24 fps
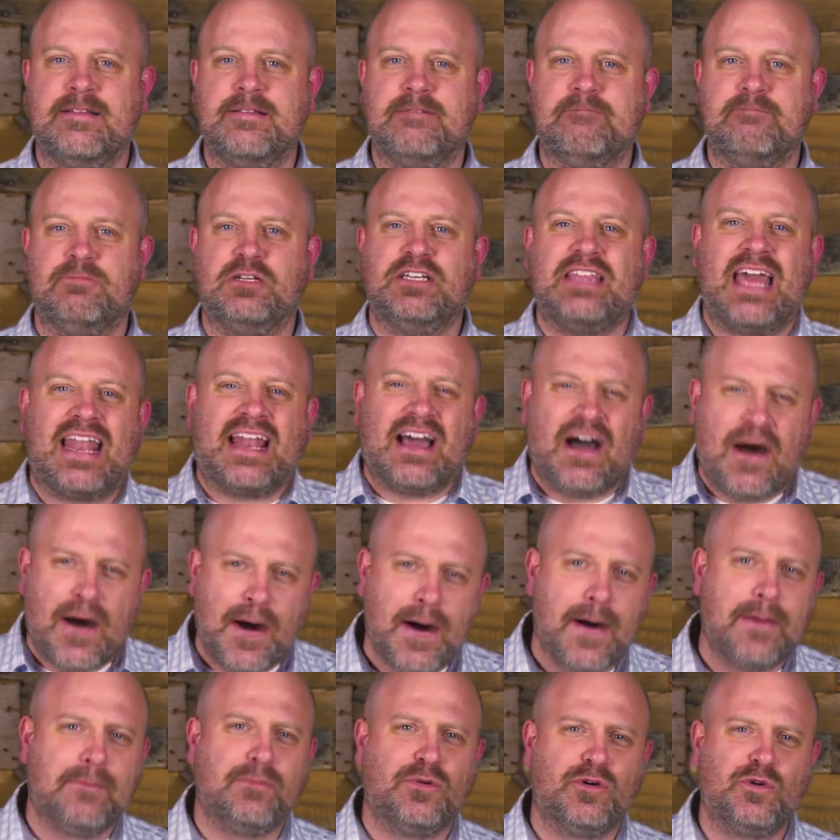Look at that
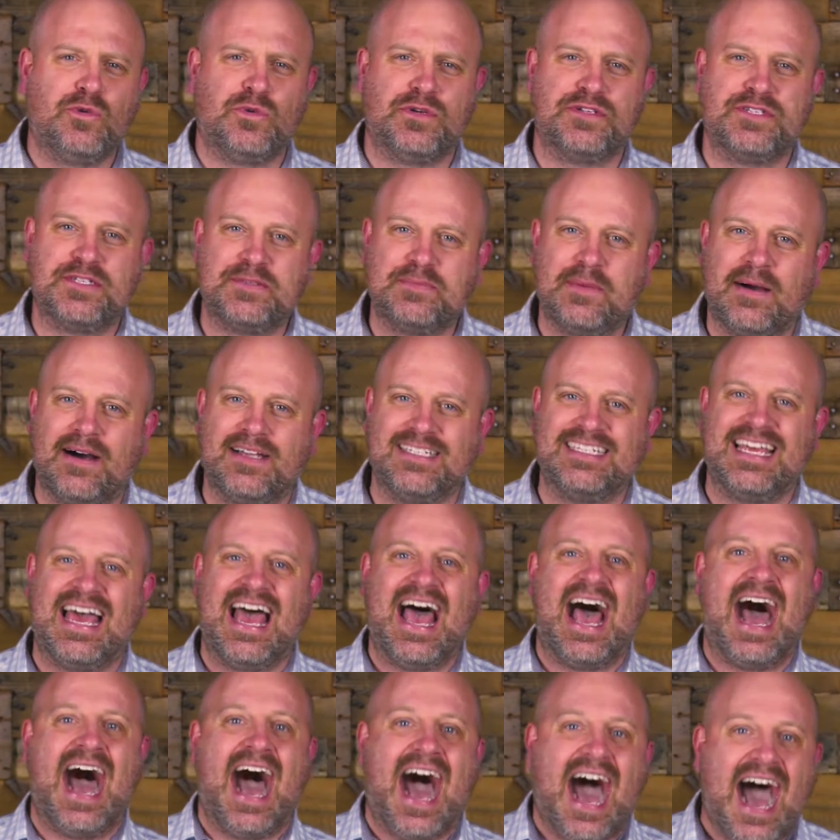humble response.
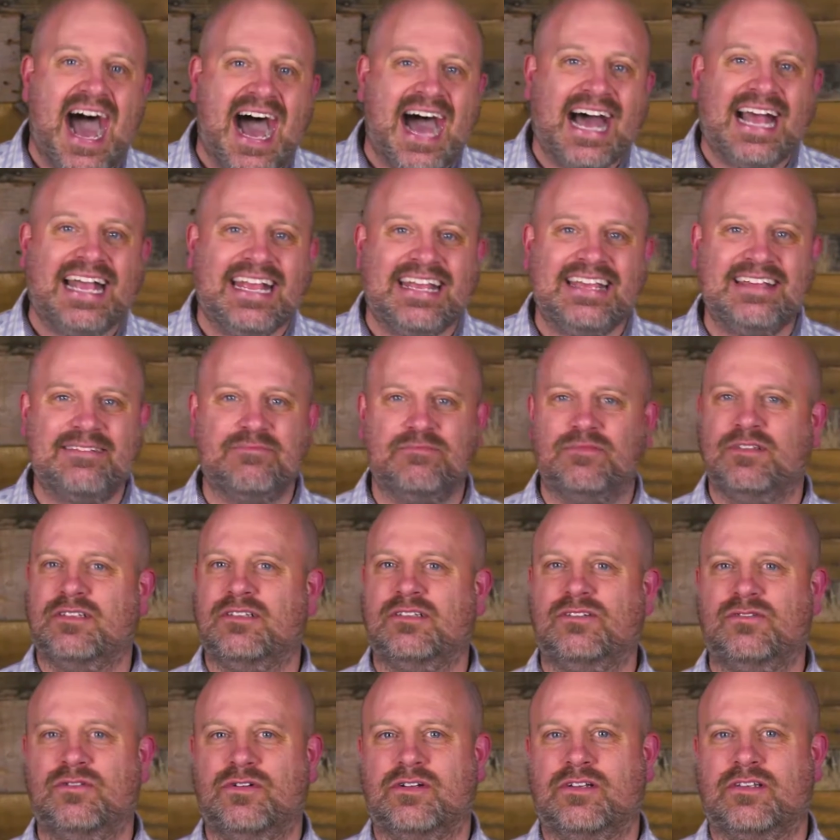I am the
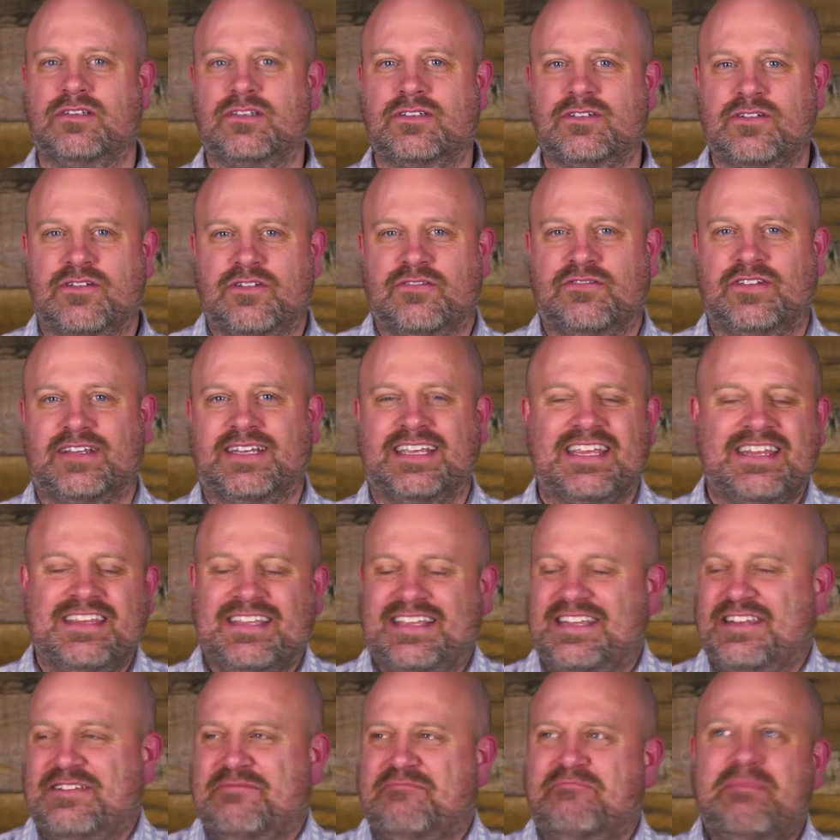Lord's servant.
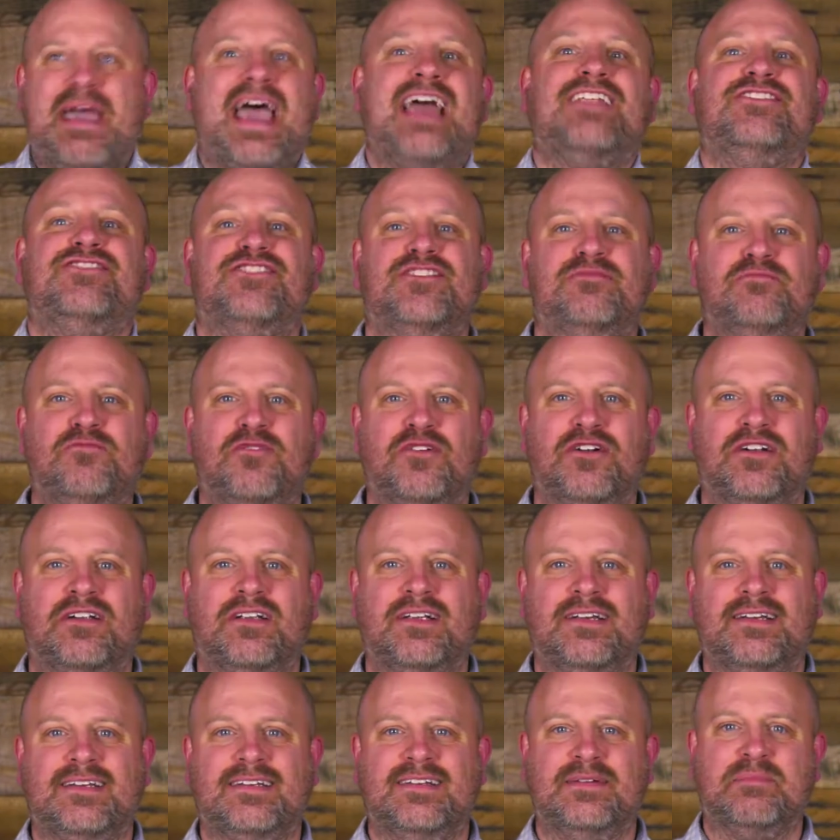Can you imagine a more
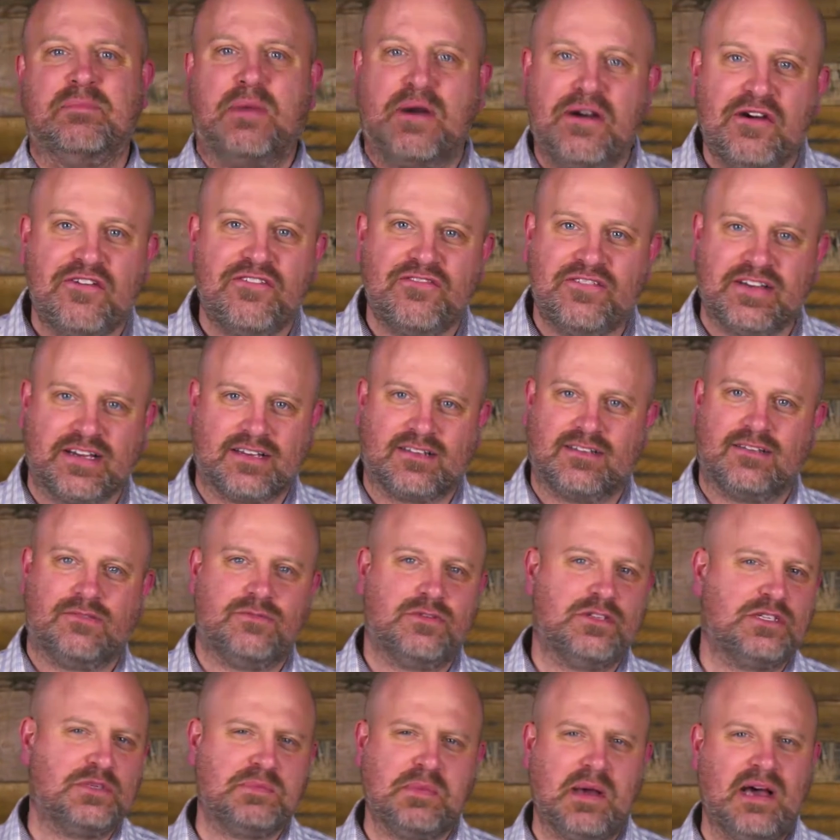perfect
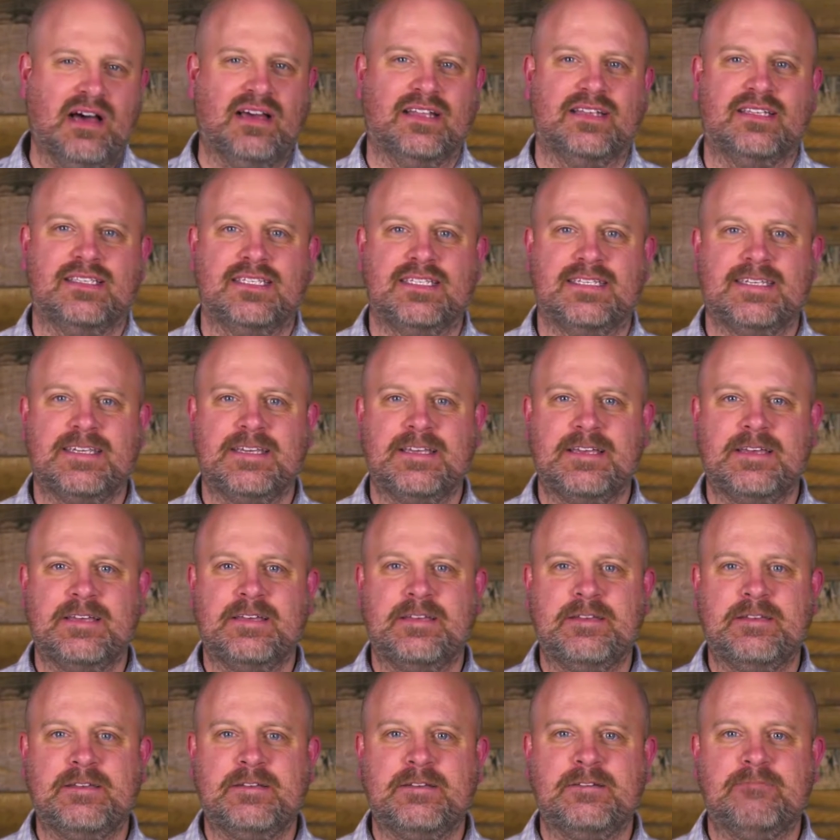response?
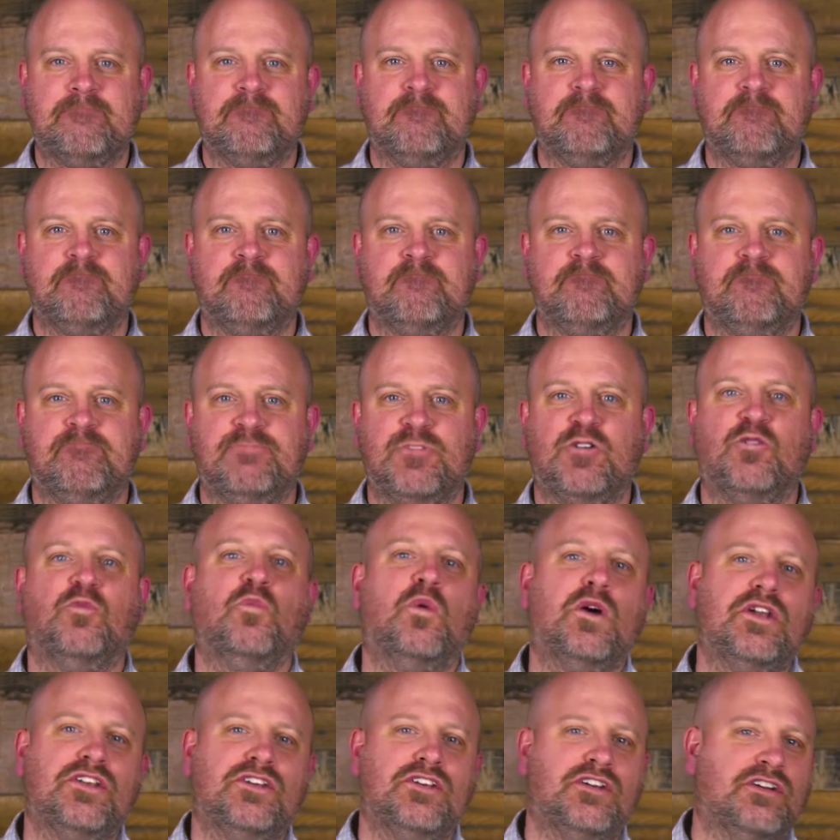No
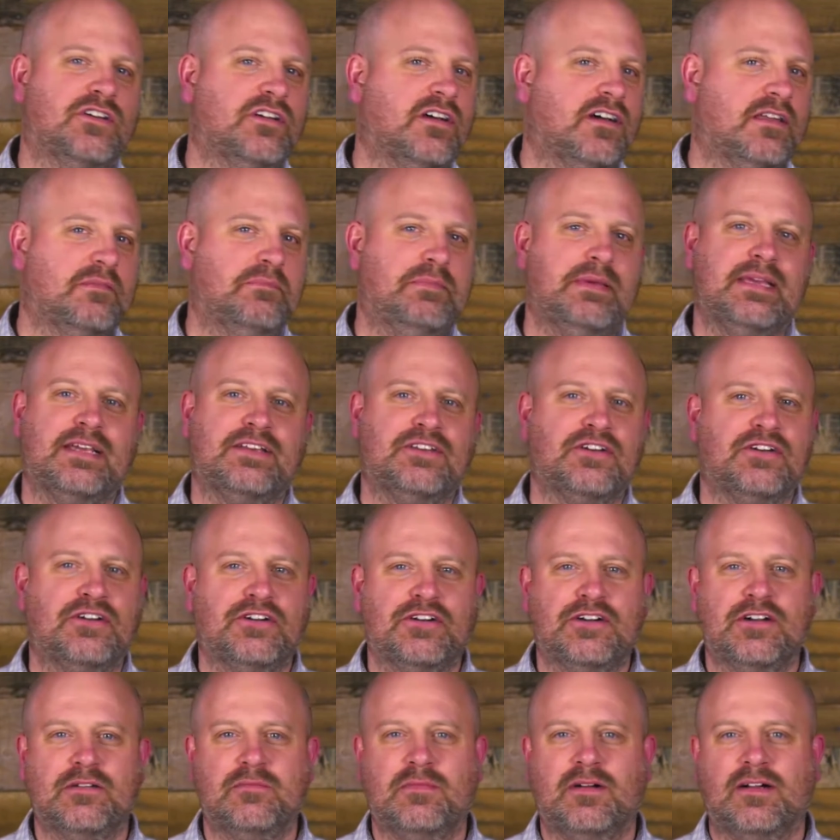wonder God picked
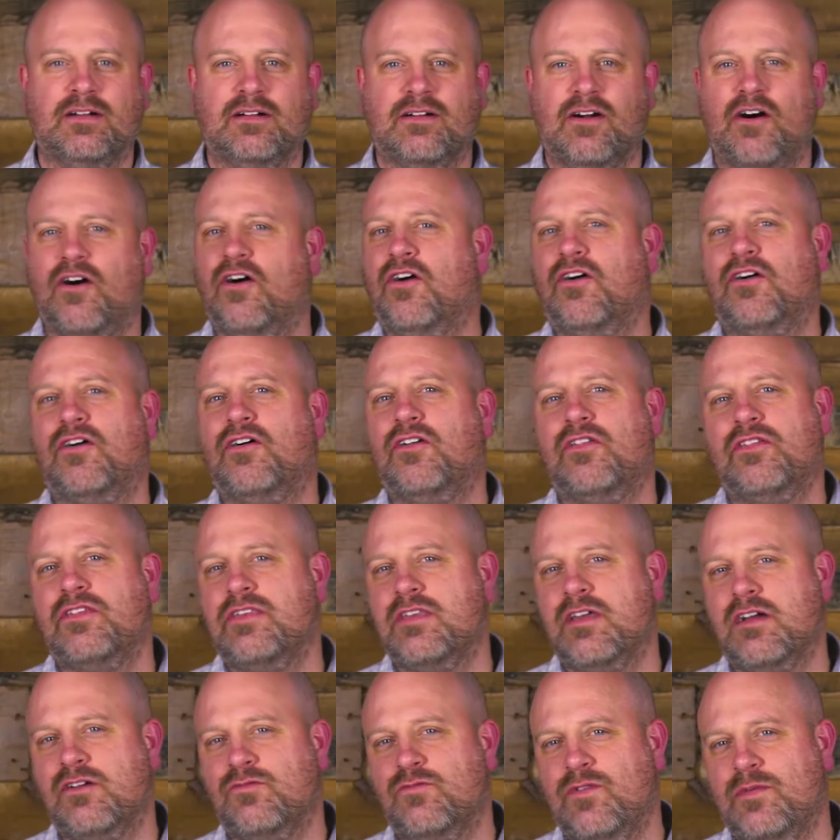her among all the
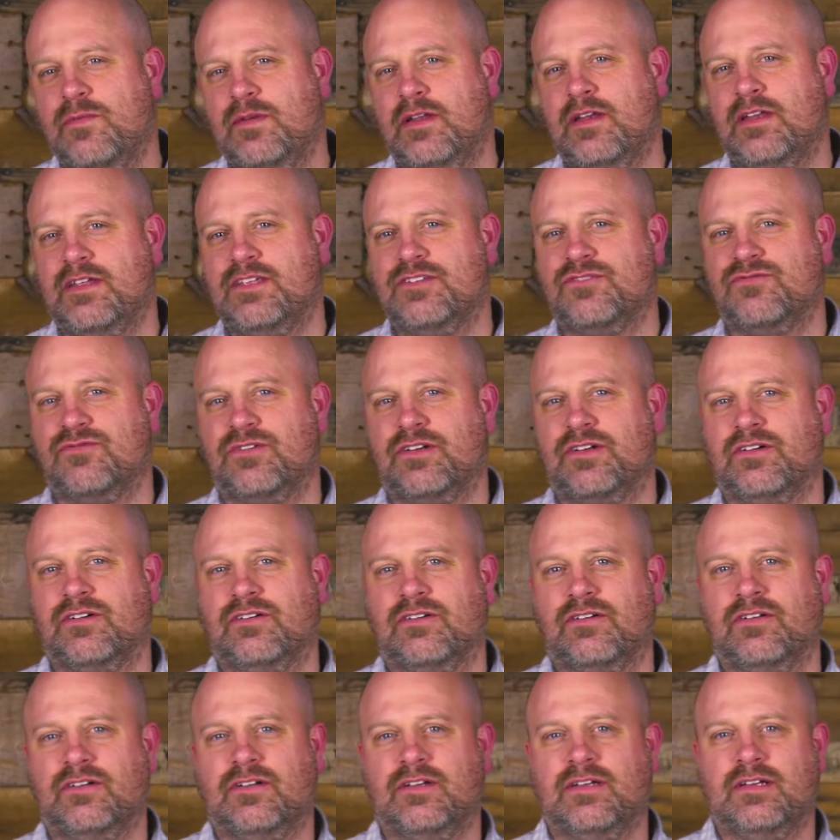young women in Israel.
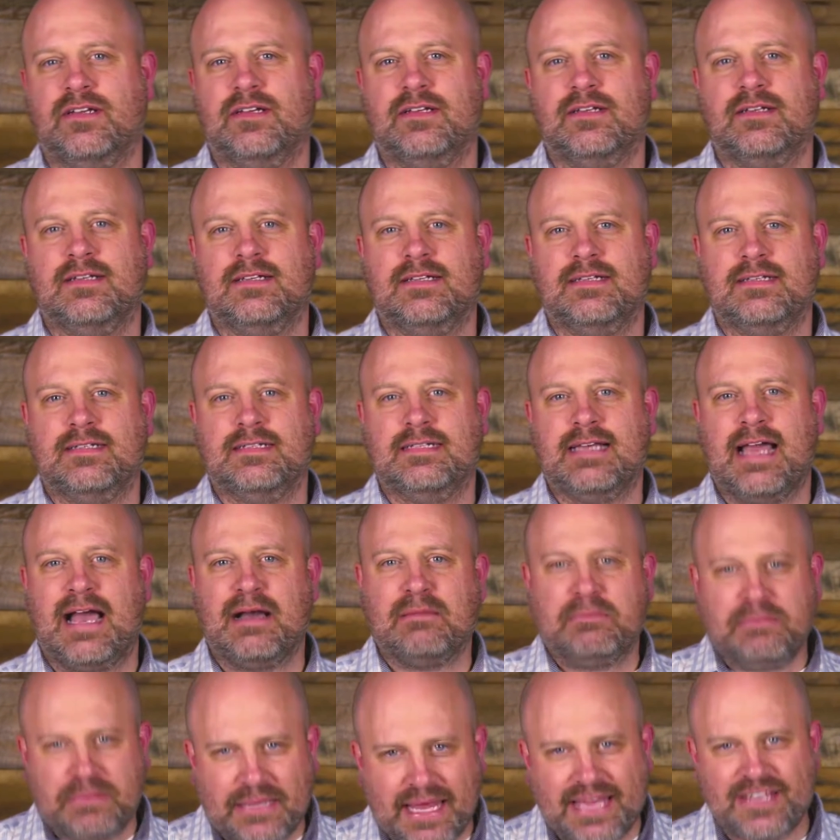How
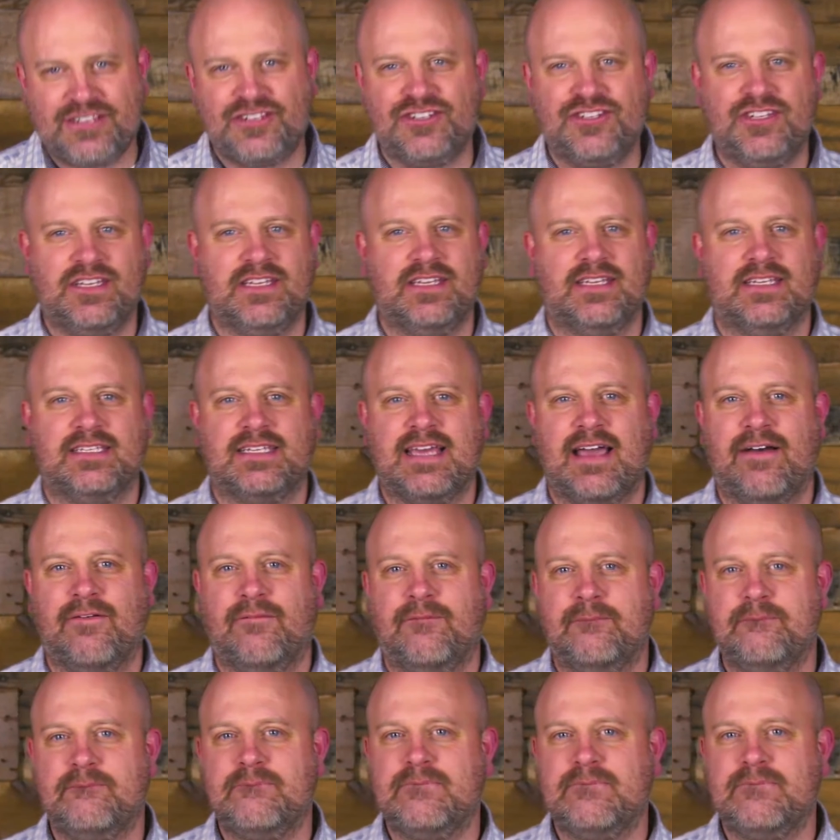blessed she is, how